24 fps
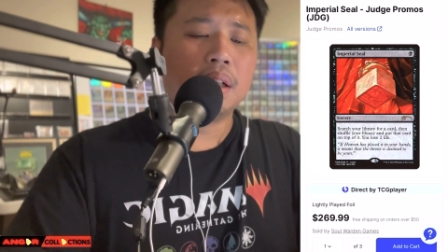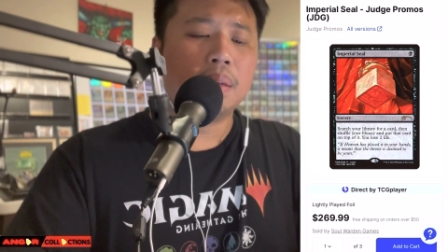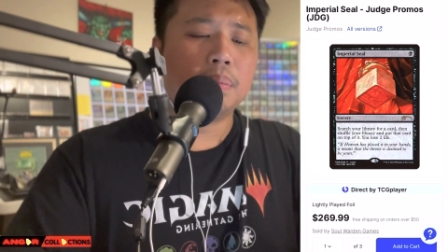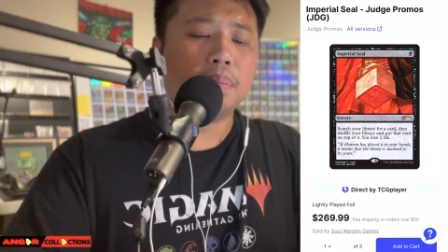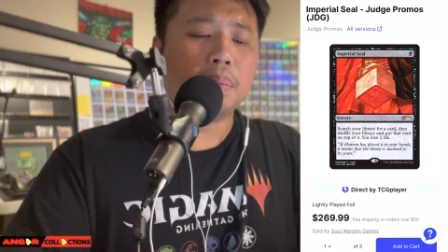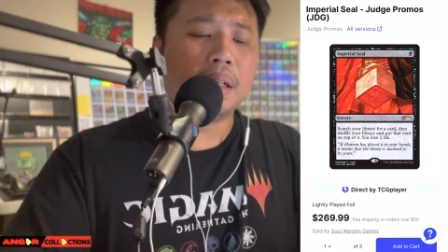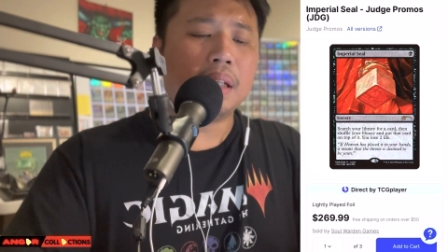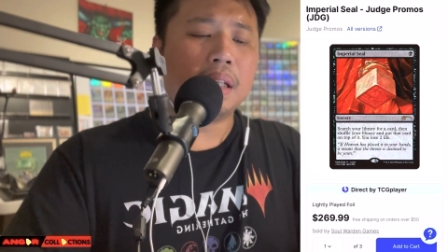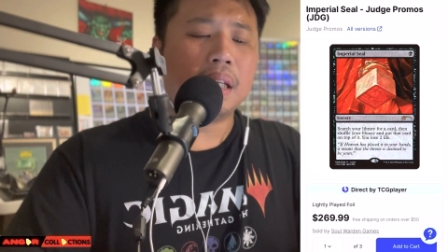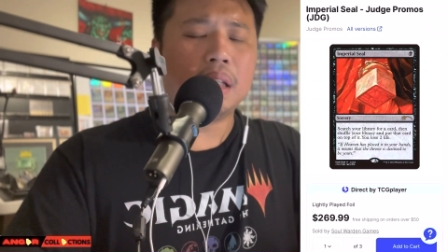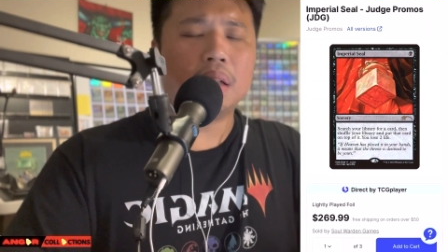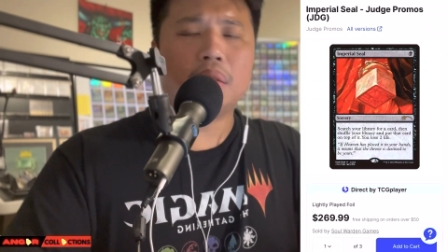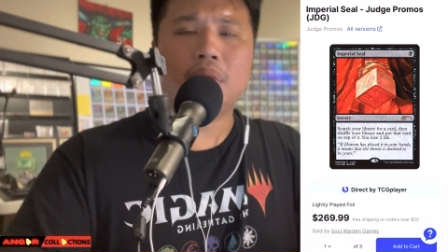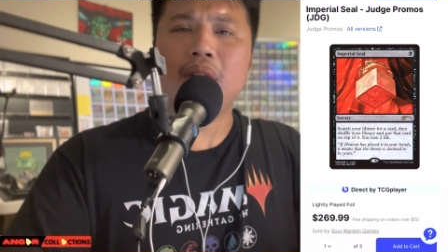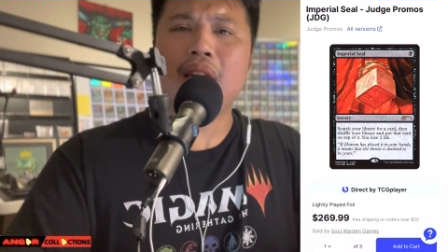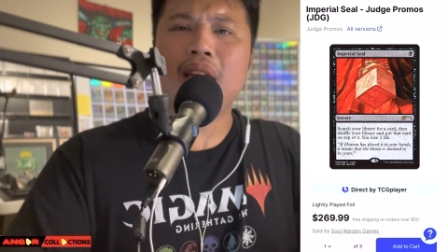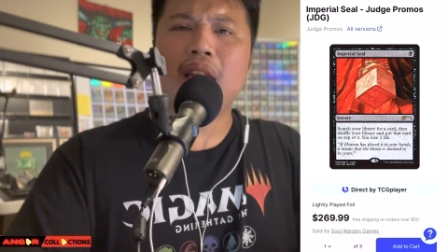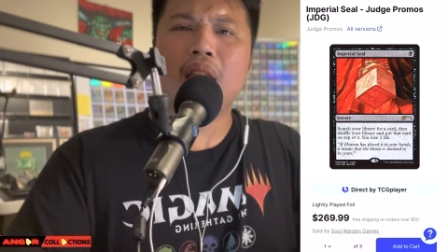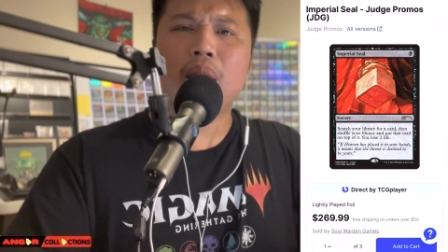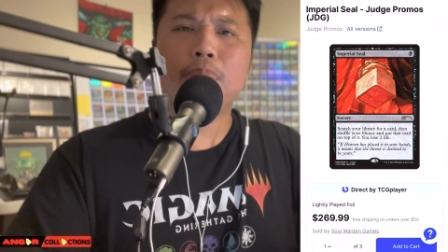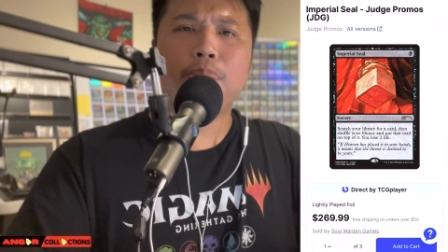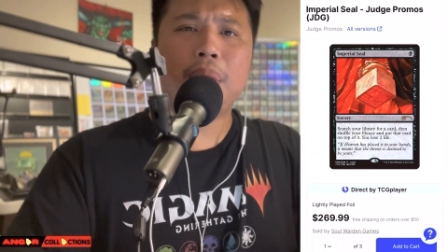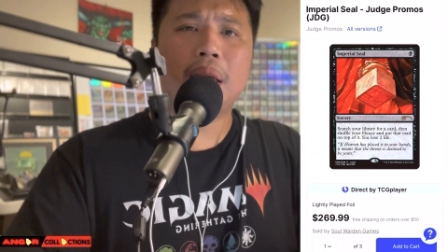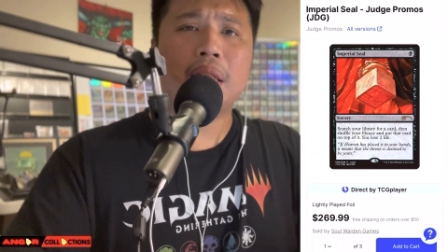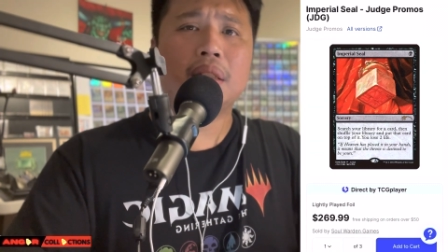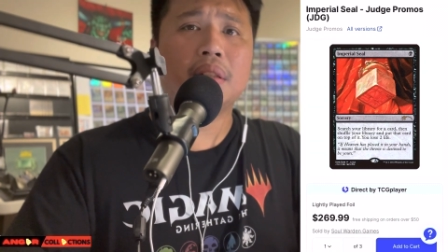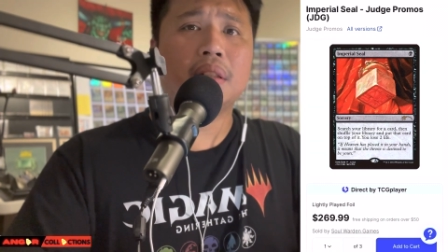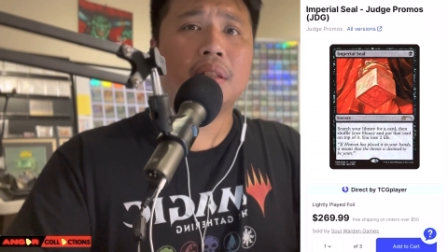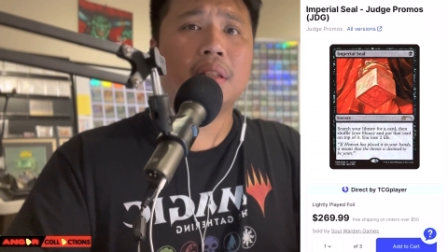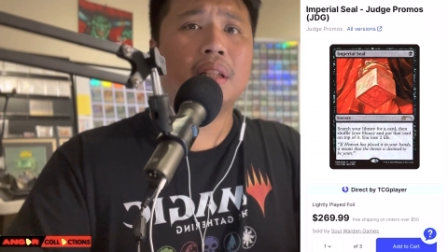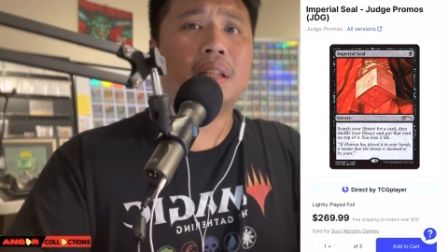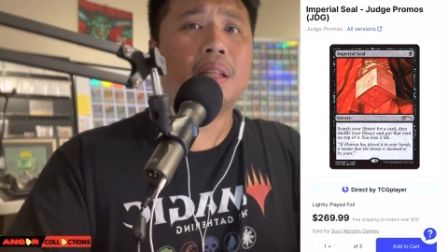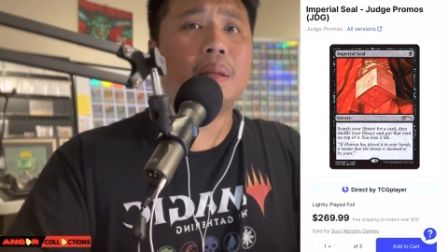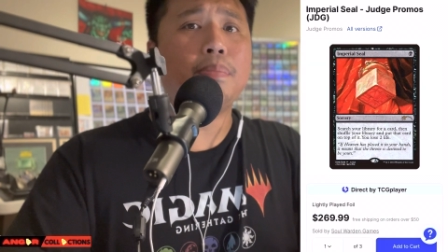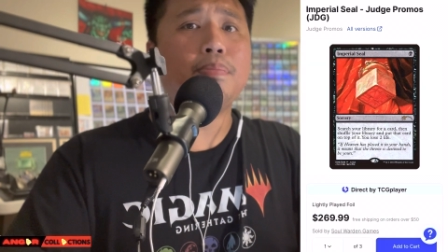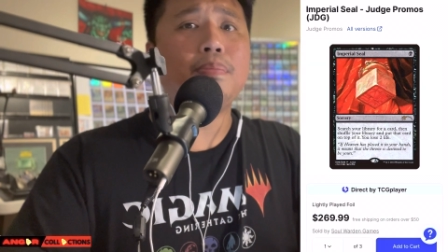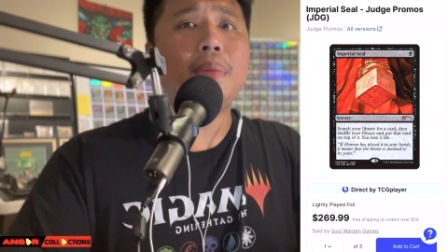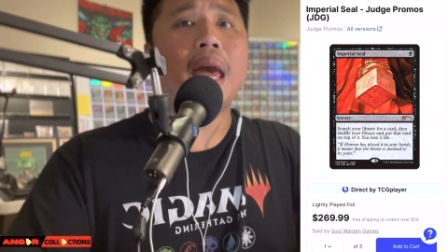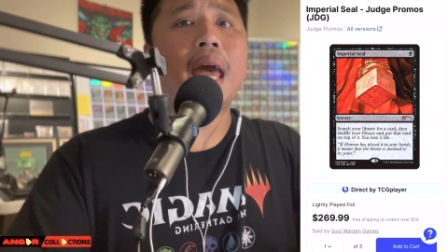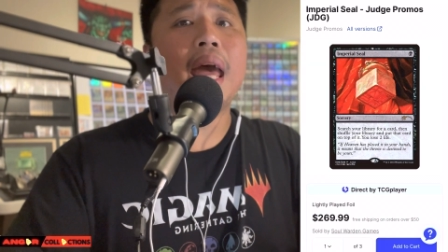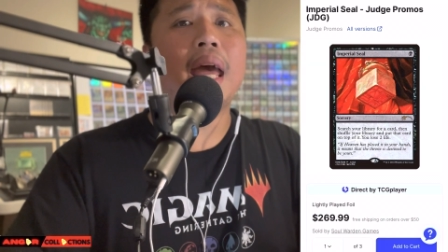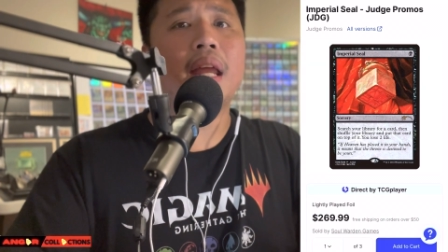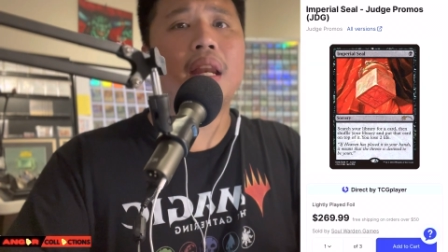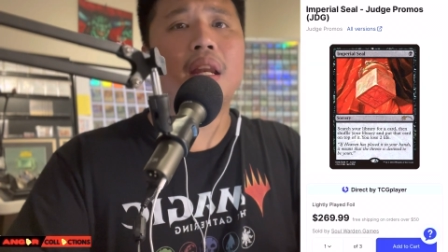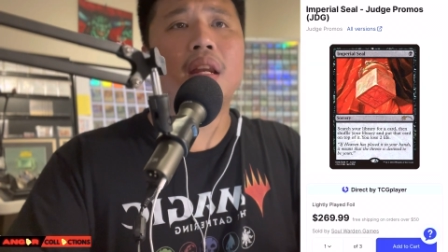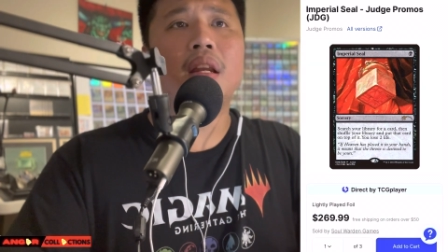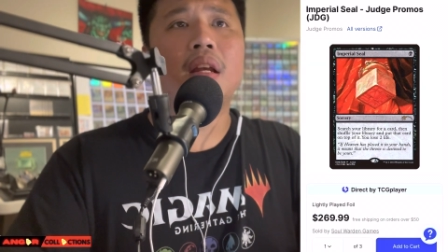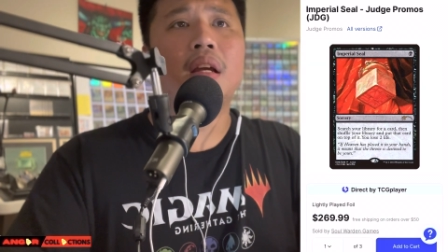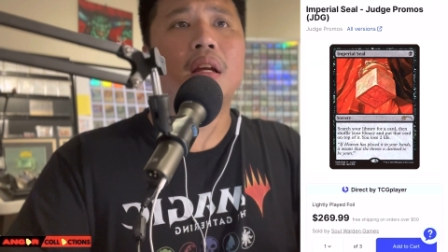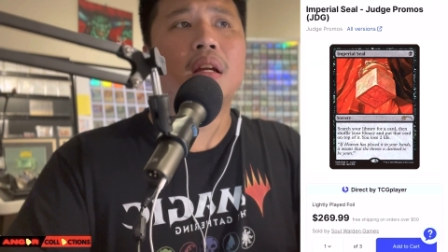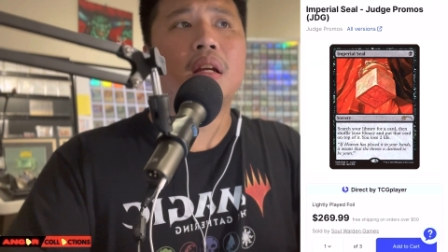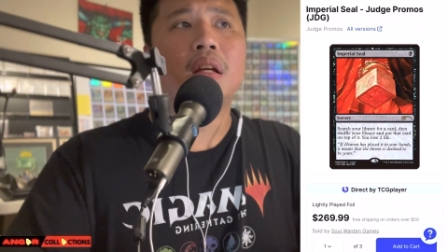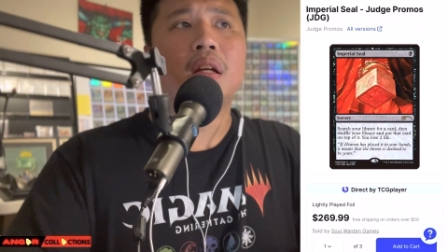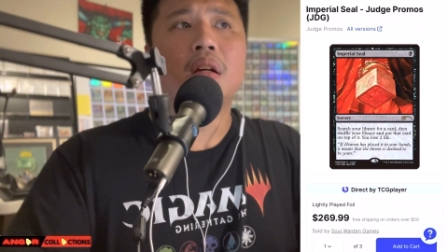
but it really depends on the demand